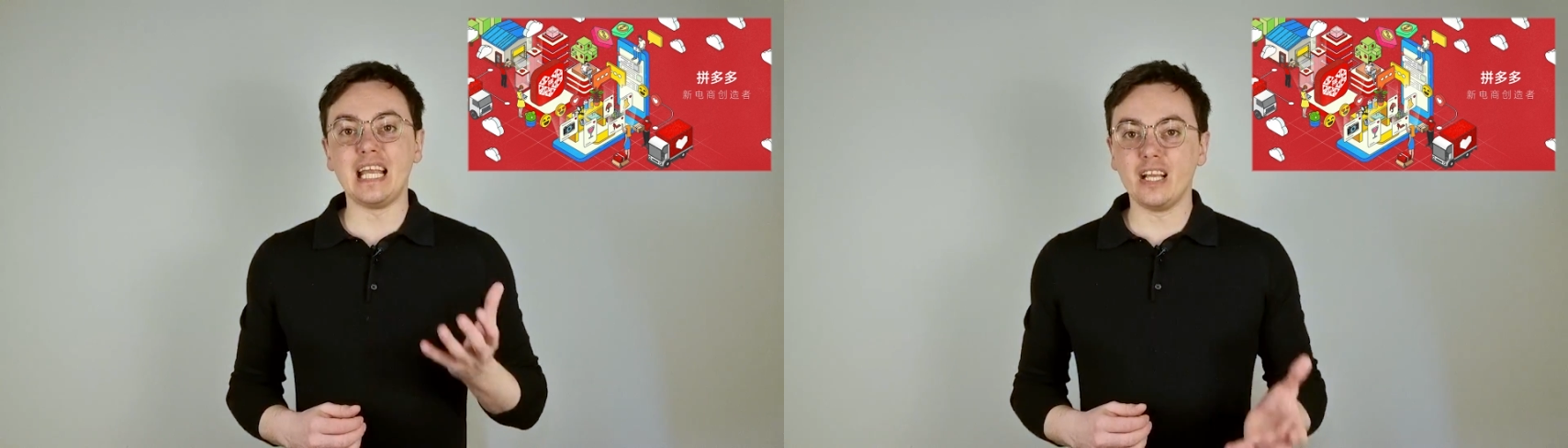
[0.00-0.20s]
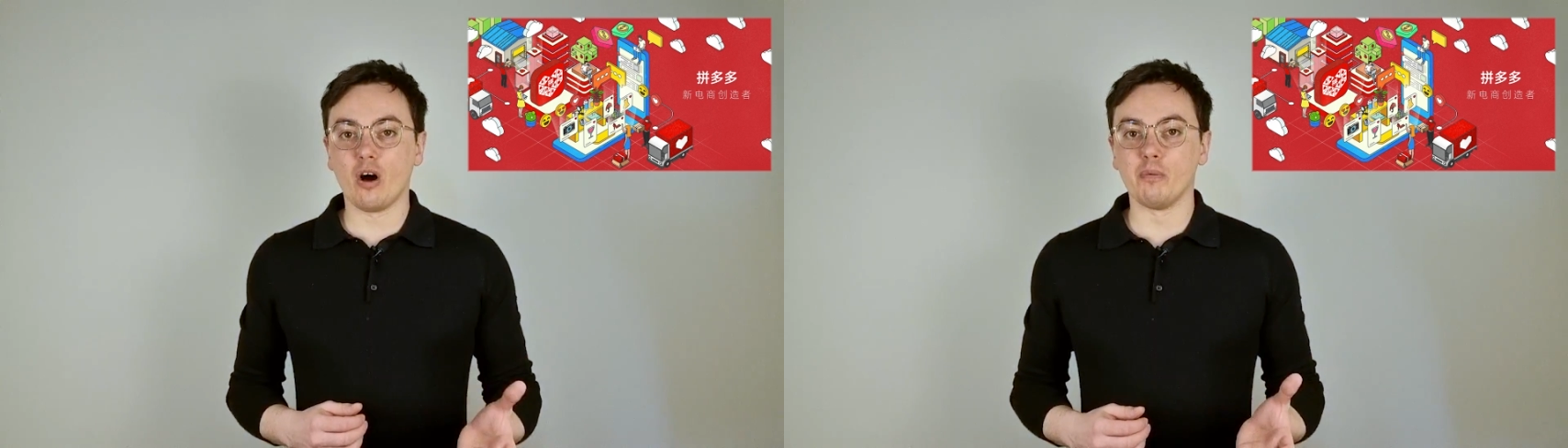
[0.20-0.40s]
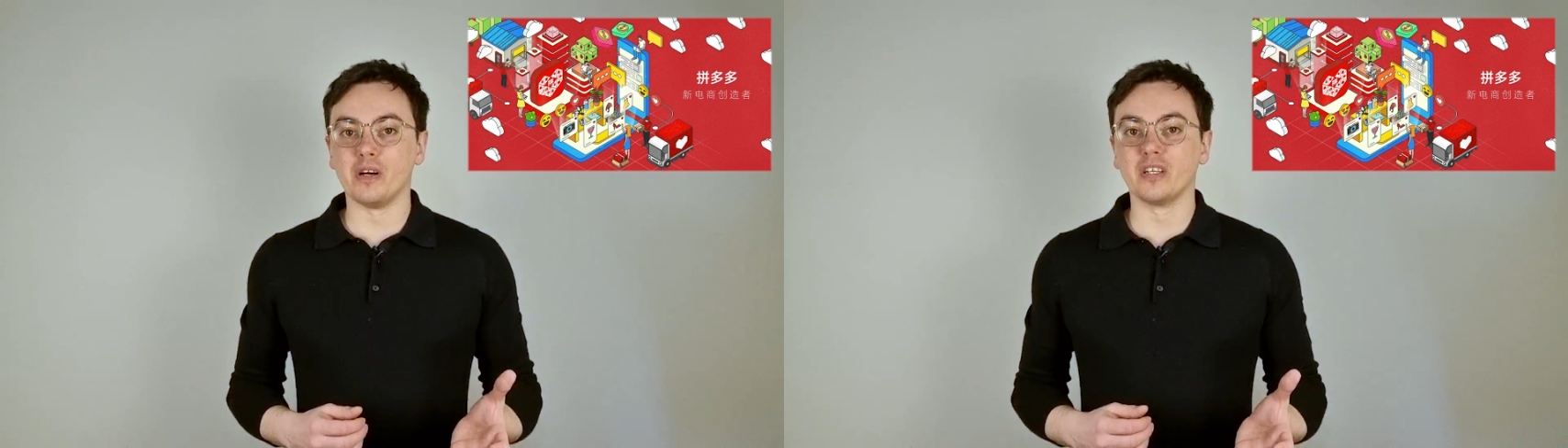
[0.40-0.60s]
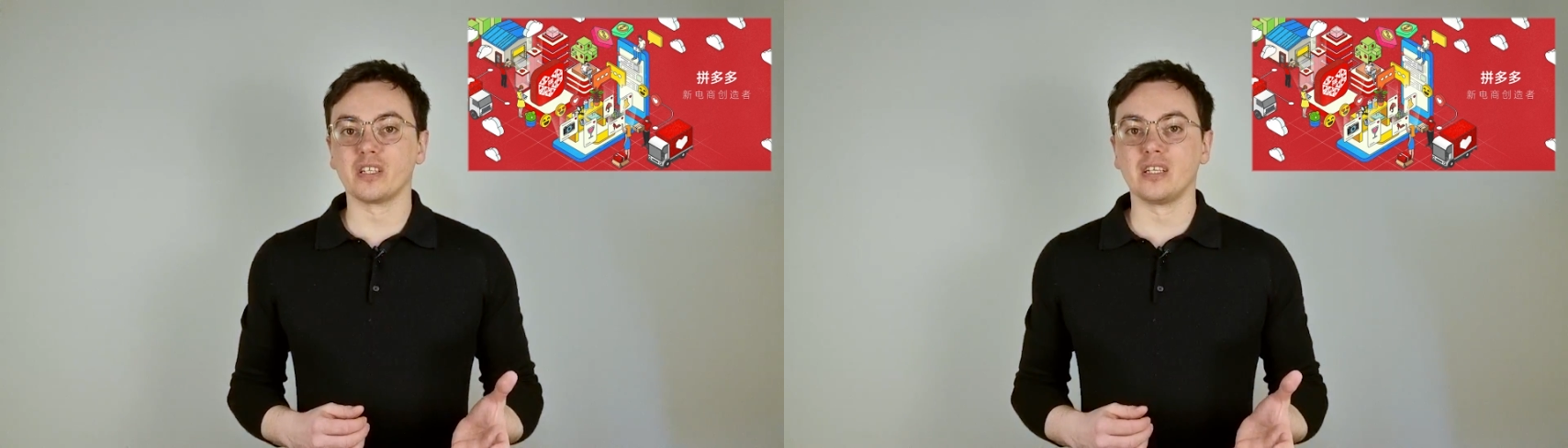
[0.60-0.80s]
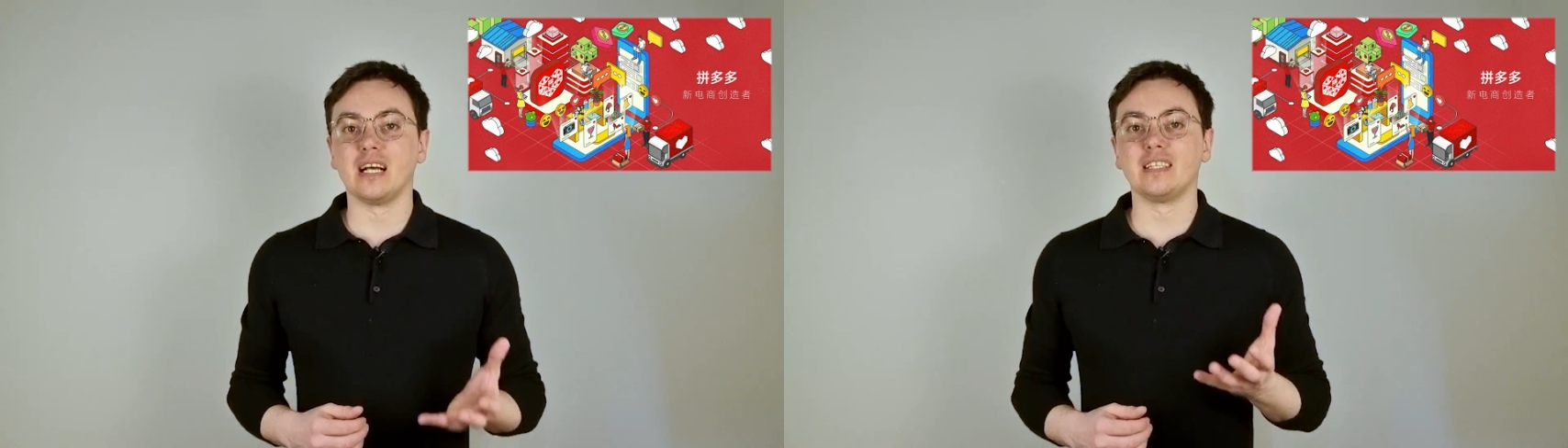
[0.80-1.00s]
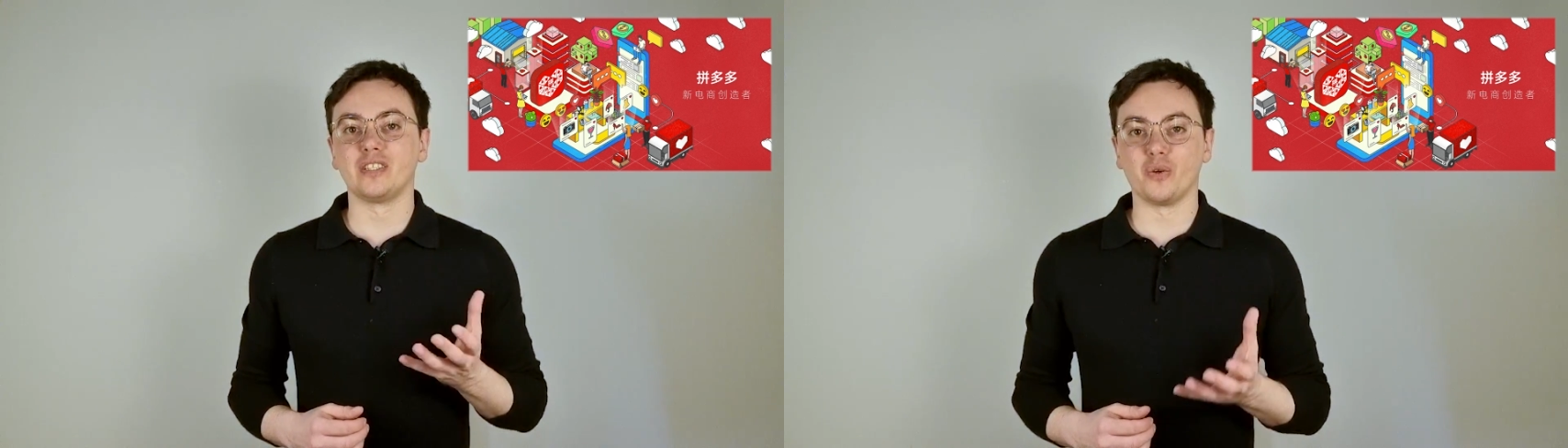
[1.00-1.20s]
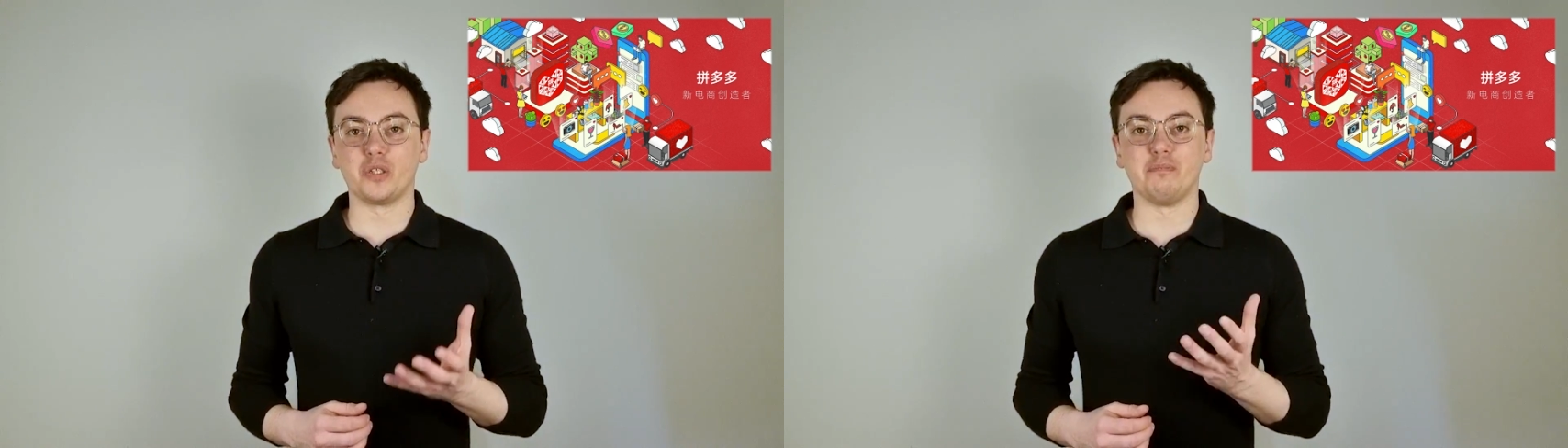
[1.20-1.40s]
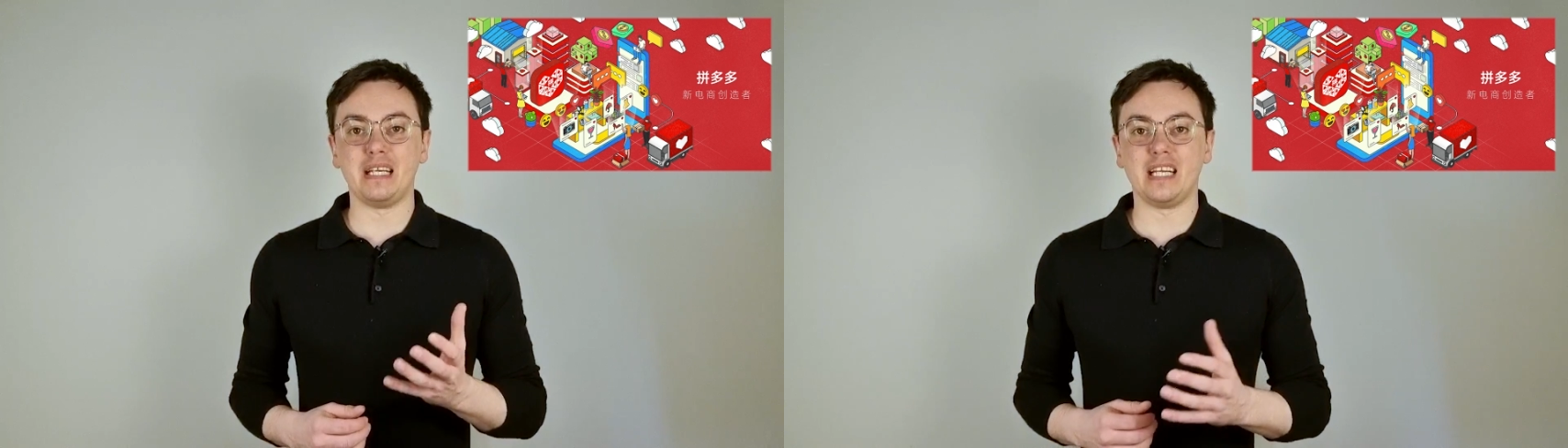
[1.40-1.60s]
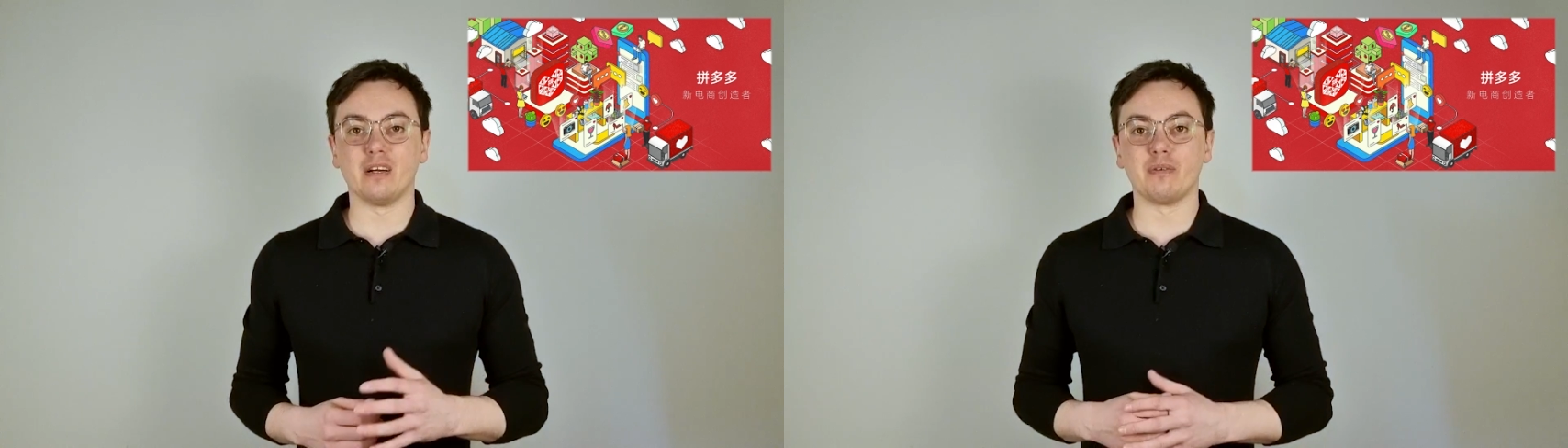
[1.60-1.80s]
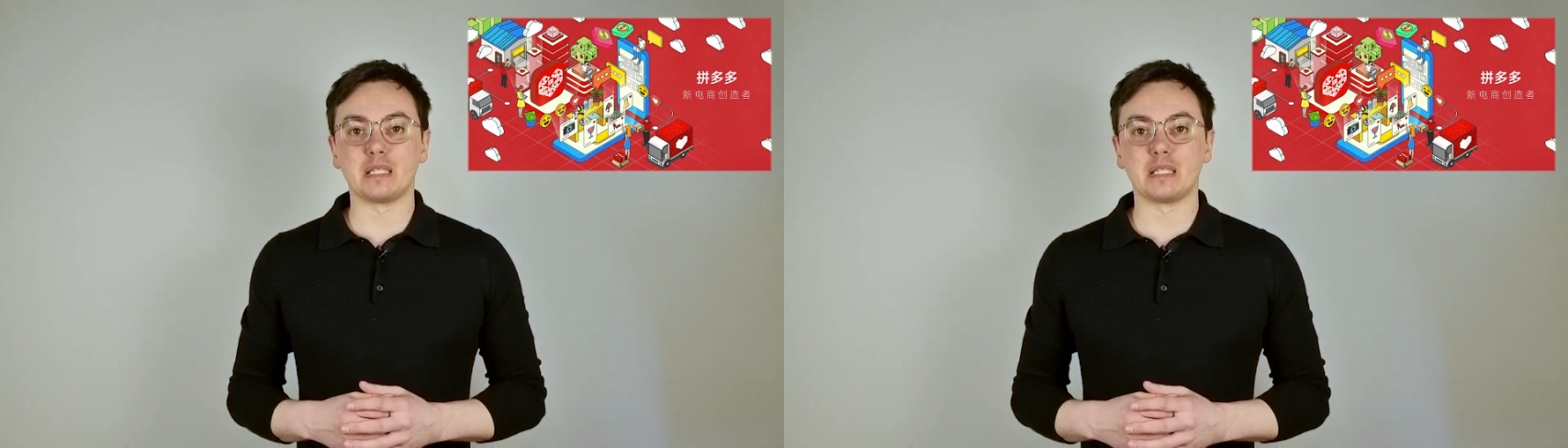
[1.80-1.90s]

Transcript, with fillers: e-commerce and social media